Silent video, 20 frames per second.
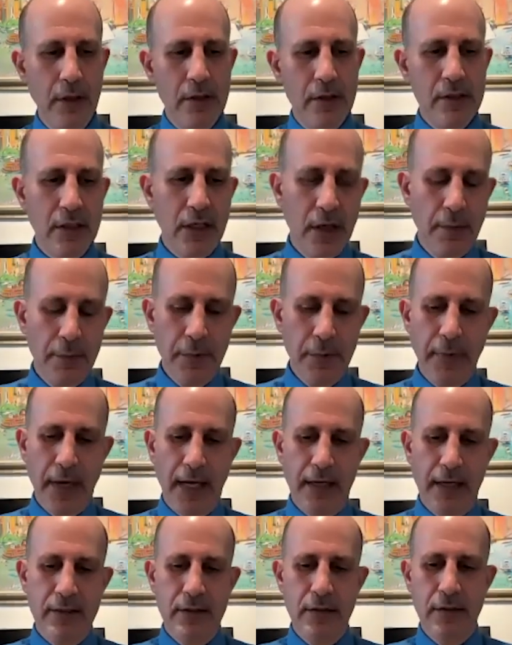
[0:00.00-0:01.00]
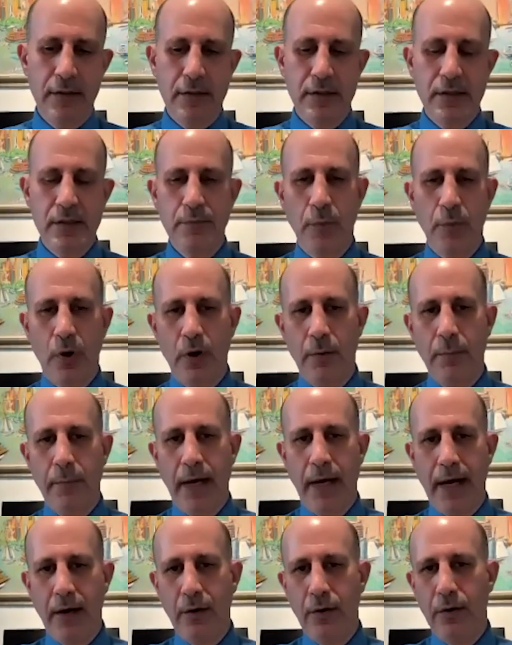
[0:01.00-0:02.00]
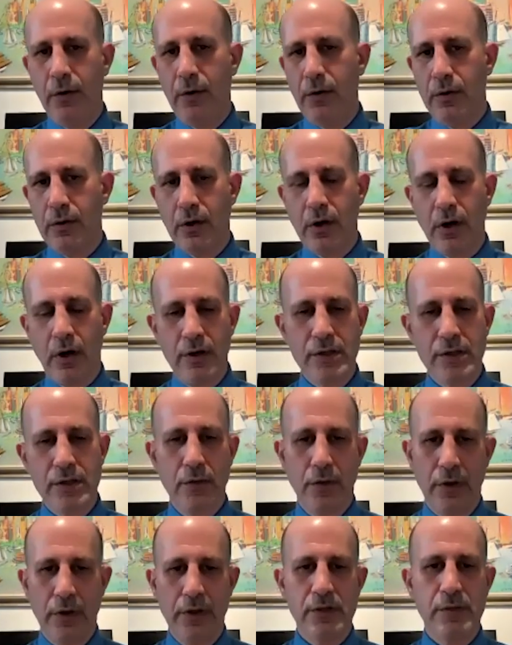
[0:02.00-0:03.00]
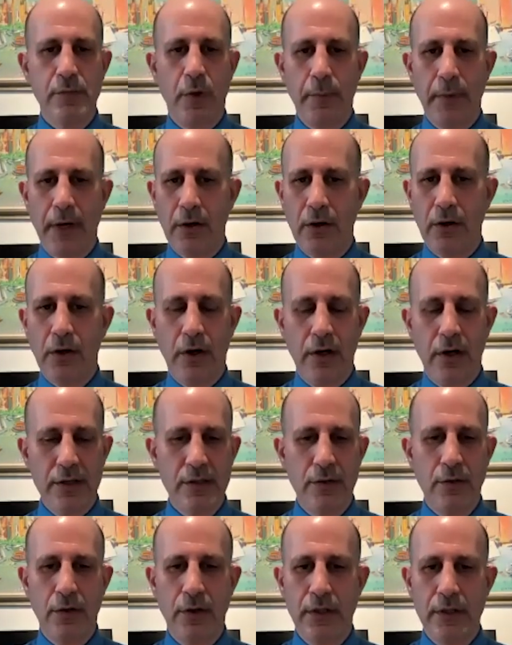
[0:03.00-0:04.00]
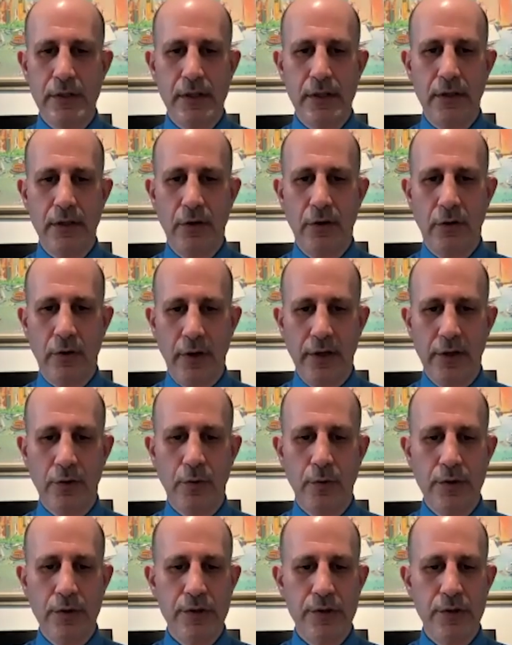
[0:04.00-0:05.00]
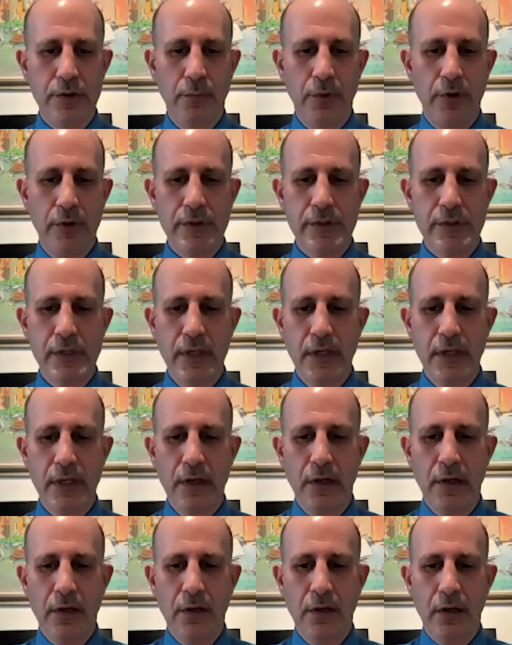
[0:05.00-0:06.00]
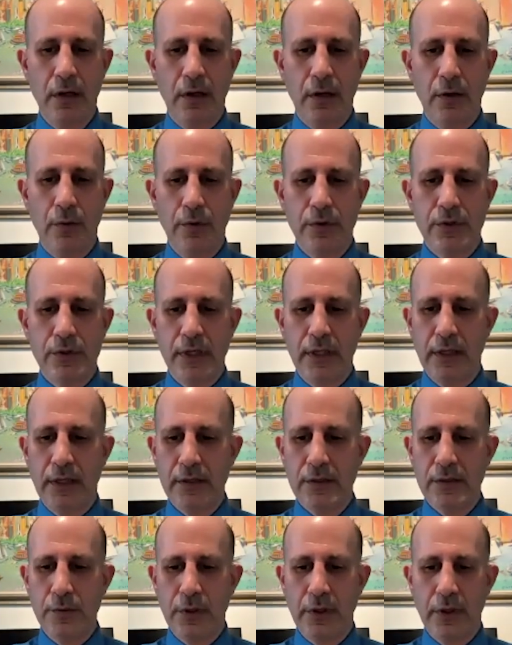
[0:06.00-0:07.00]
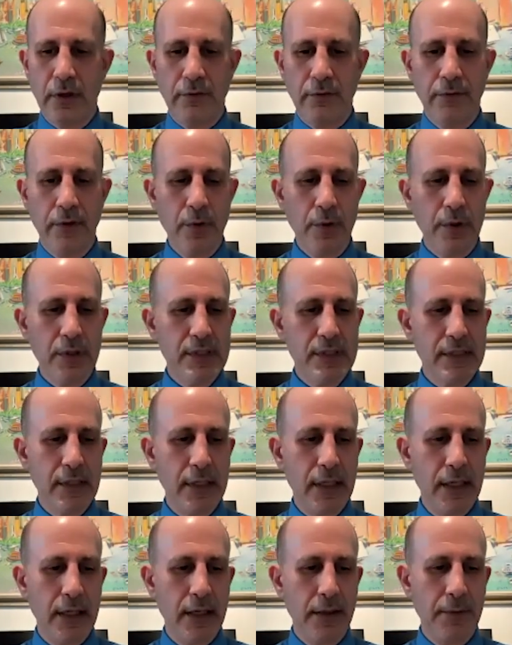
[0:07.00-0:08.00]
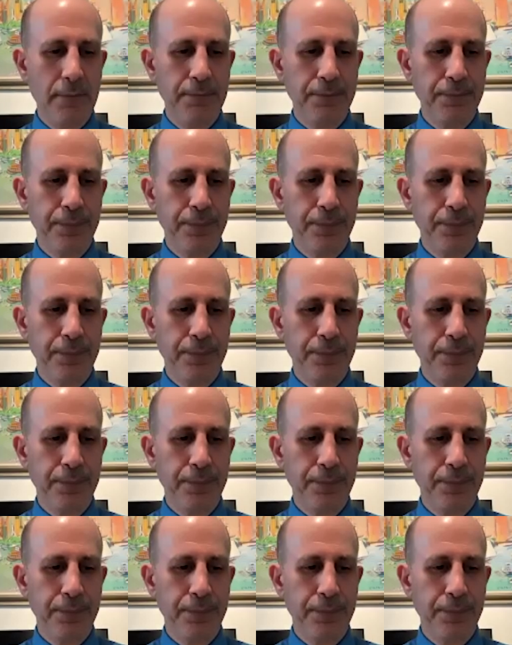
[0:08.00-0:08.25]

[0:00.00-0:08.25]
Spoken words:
So coming back to small bowel carcinoids and neuroendocrine tumors, which I think is really our focus today.